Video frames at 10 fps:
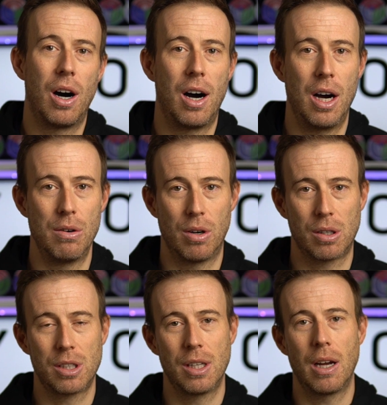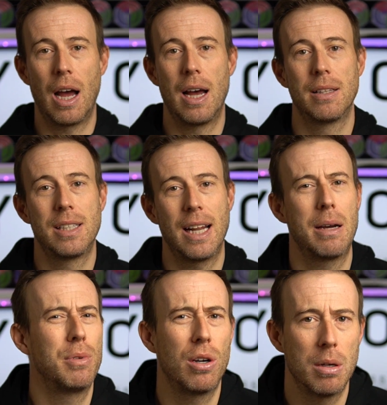Hyrox. Today
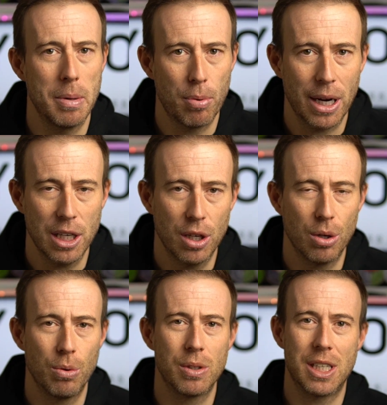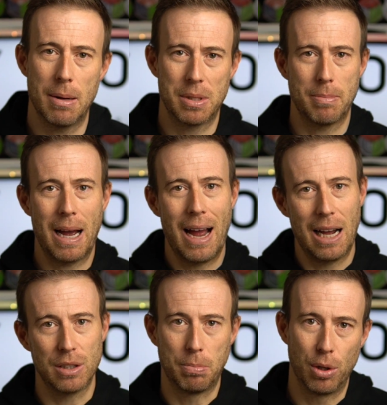I'm not going to be bringing you tips about how
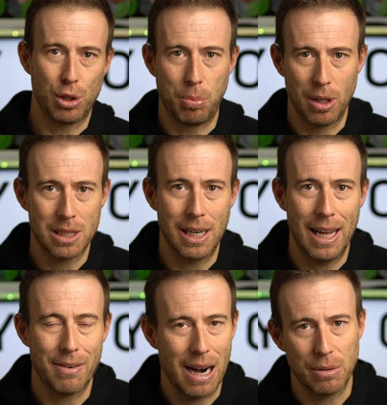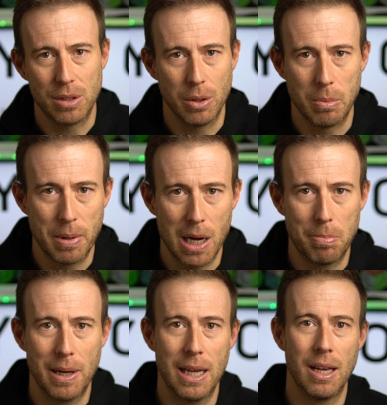to push or pull a sled or how to do a
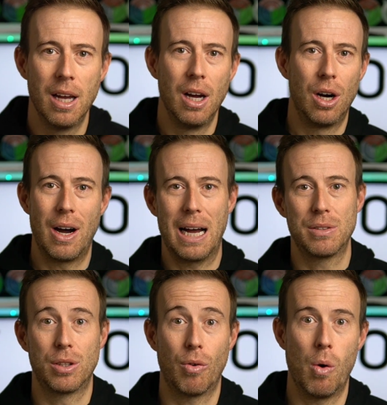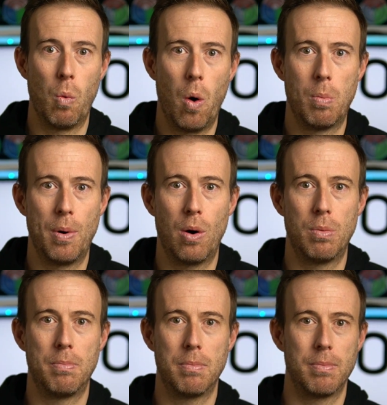burpee or how to throw a wall
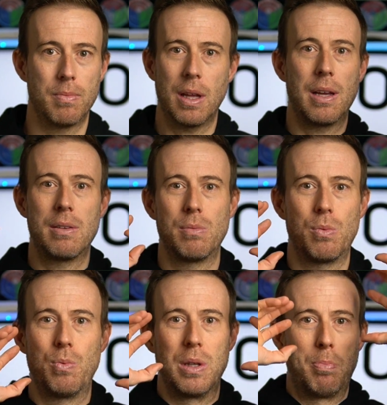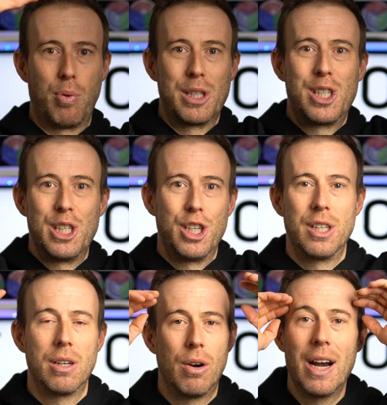ball with
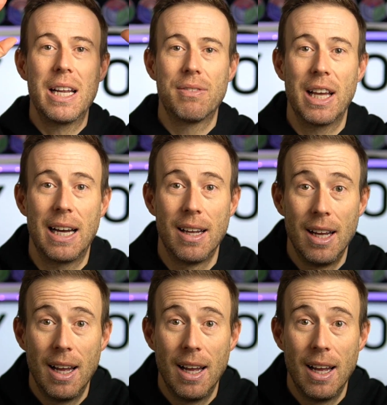precision or any of that